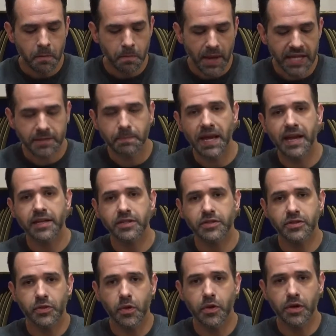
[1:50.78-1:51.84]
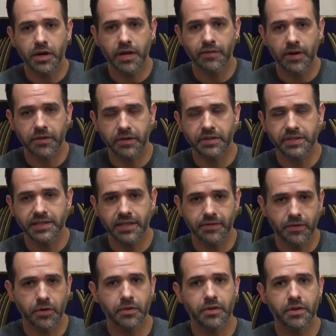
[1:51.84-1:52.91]
best packaged sword I've ever received,
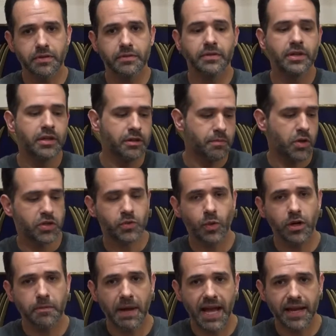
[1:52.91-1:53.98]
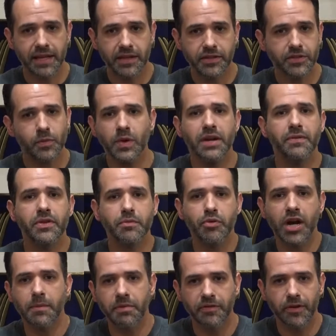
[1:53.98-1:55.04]
or the most well packaged, whatever the
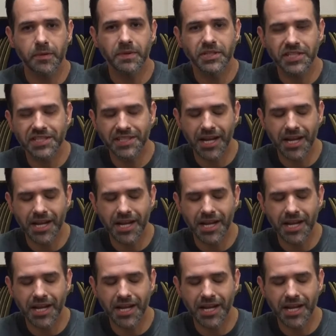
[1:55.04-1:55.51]
proper verbiage is.